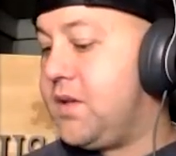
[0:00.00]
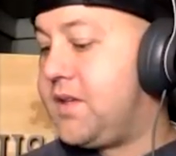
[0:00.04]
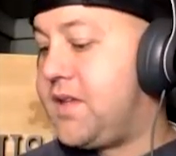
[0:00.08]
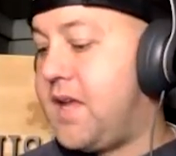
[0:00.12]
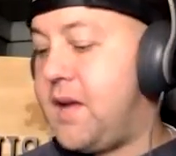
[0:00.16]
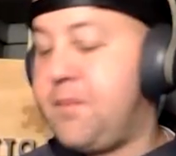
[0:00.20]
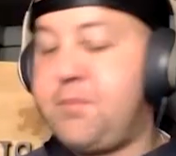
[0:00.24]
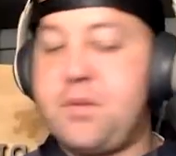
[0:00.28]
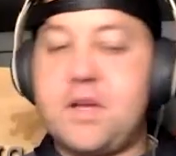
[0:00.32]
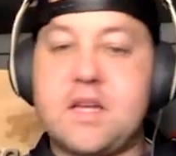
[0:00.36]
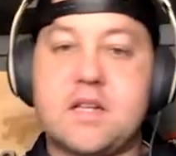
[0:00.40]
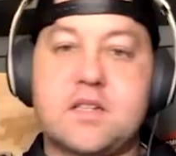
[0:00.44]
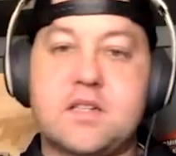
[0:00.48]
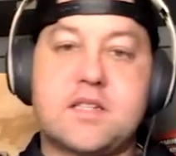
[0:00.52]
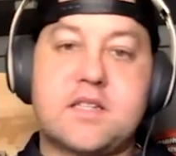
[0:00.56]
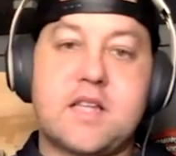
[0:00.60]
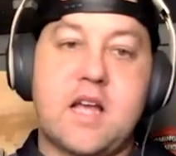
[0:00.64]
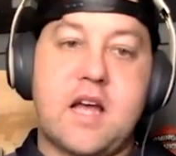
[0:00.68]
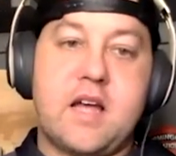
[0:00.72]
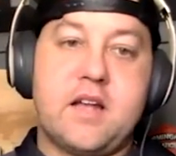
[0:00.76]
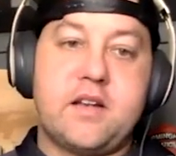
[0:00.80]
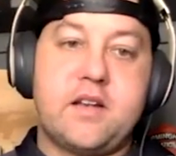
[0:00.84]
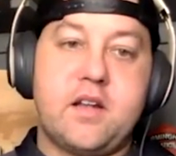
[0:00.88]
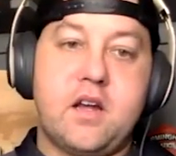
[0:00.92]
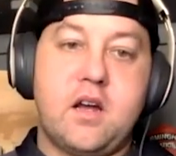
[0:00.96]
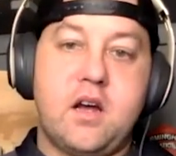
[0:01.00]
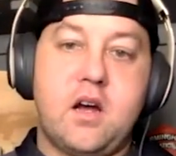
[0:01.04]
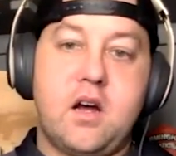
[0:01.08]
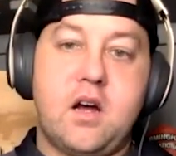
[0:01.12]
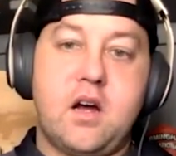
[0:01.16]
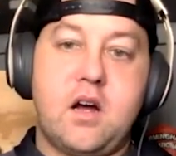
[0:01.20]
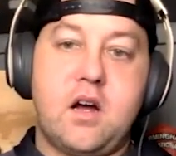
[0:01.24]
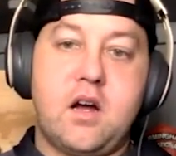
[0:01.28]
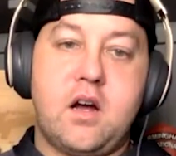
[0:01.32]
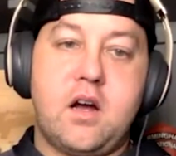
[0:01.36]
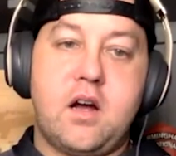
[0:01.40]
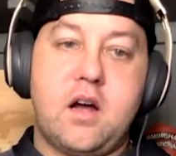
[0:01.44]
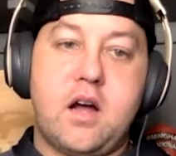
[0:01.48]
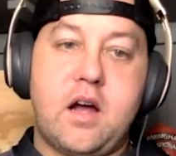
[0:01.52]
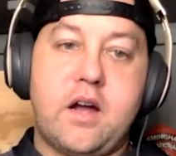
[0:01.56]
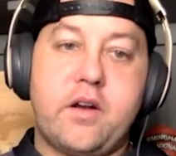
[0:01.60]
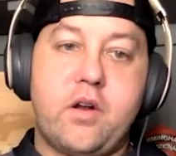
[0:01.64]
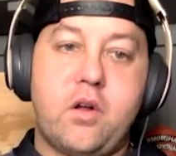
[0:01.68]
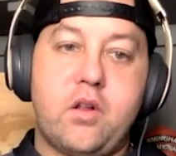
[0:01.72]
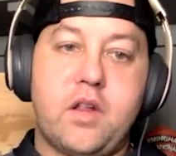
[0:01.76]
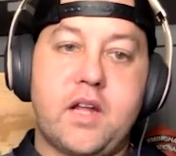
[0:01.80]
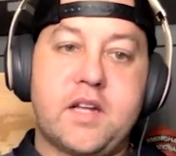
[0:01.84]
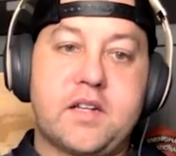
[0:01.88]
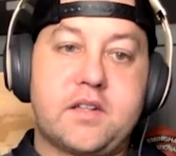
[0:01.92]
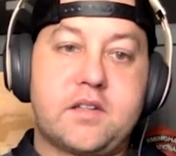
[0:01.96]
that being said, I
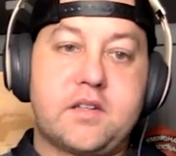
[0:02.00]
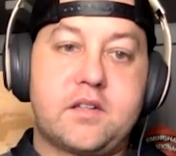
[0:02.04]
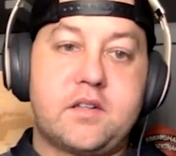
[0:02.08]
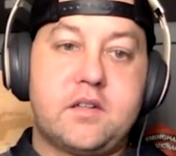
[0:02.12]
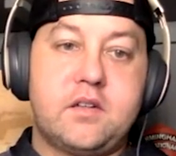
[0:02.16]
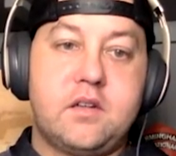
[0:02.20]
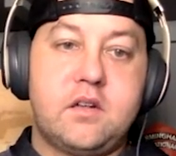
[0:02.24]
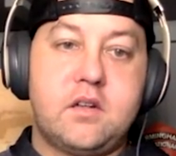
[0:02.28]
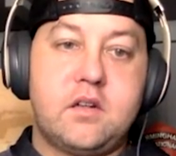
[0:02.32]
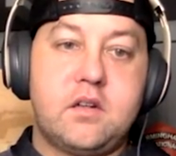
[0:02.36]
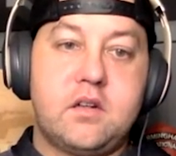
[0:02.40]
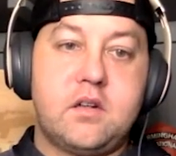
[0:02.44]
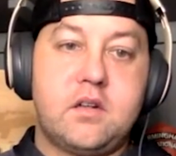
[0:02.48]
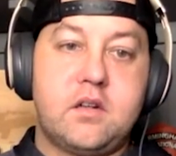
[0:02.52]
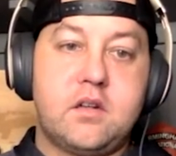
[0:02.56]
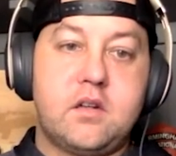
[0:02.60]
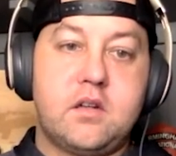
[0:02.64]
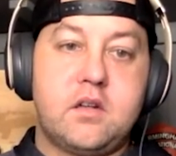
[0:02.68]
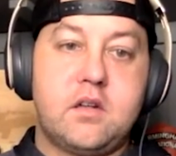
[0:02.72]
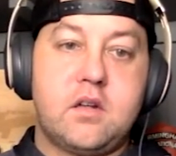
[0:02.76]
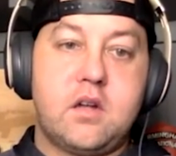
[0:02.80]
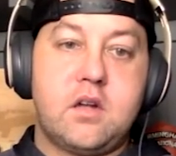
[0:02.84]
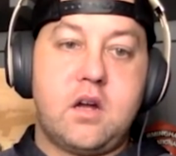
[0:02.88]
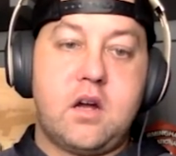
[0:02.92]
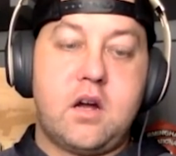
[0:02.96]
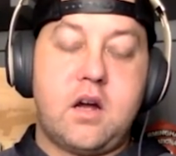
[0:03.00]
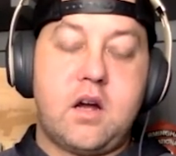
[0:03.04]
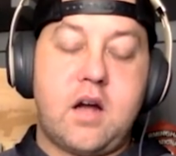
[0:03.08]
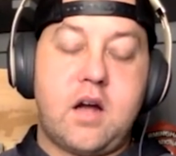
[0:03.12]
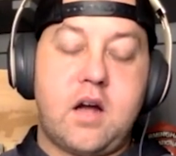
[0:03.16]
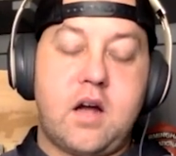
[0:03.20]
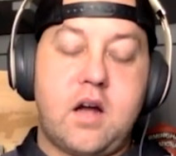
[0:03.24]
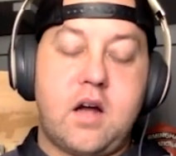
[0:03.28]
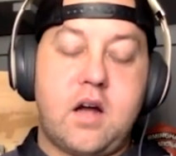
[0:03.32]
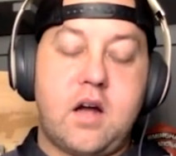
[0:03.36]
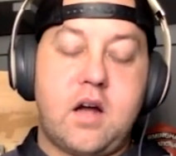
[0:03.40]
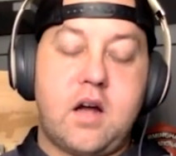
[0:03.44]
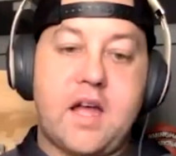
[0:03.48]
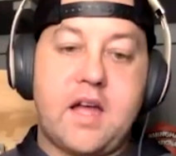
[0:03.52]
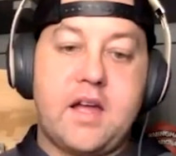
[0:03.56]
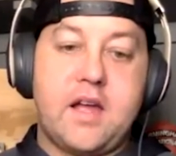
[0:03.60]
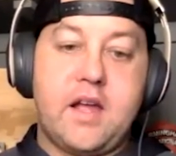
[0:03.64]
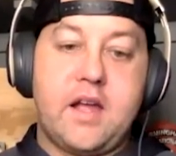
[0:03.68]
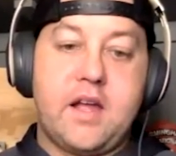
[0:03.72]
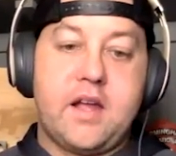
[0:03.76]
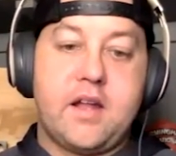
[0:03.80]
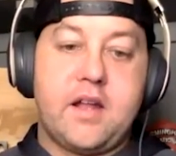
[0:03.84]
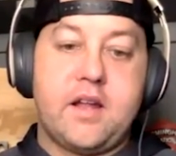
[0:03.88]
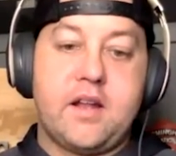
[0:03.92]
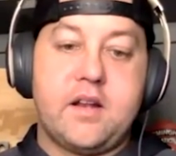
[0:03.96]
know like I live
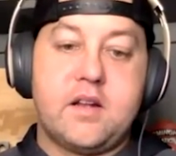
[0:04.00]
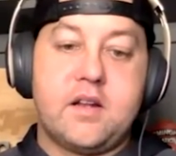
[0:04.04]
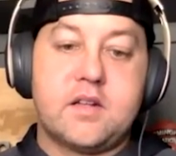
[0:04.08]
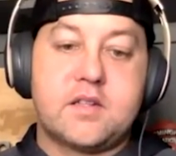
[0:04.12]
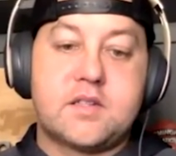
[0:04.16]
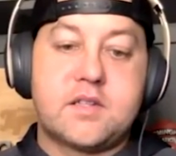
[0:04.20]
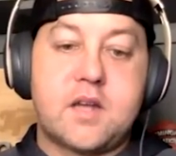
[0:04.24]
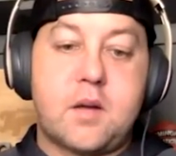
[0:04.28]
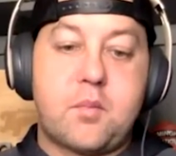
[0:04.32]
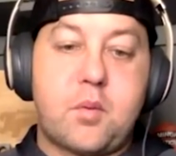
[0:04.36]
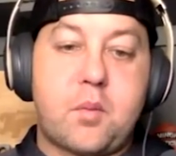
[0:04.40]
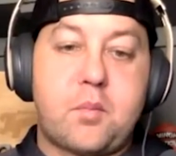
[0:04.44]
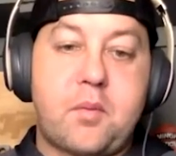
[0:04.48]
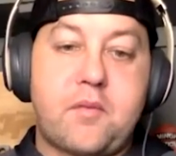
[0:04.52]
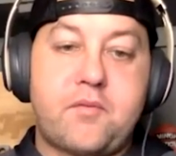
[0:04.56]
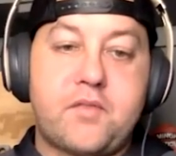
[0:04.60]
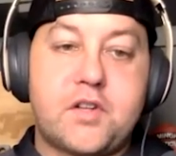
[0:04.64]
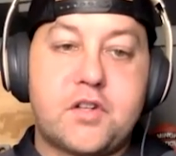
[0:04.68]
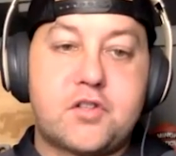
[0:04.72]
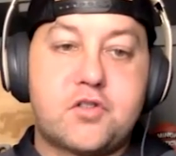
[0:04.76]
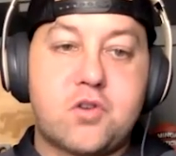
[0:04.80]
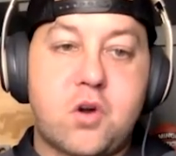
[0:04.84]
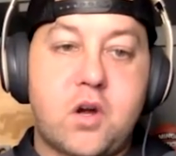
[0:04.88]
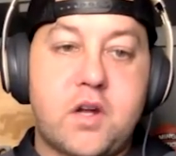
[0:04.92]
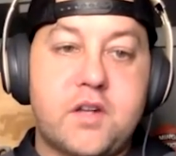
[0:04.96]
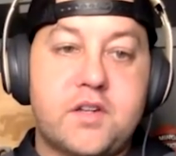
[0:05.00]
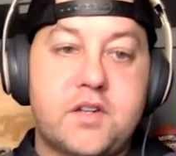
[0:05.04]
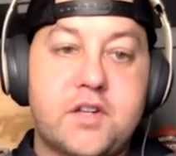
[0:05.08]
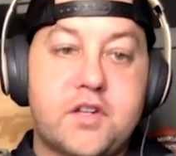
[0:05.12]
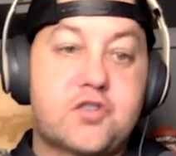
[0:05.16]
in a suburb of Detroit.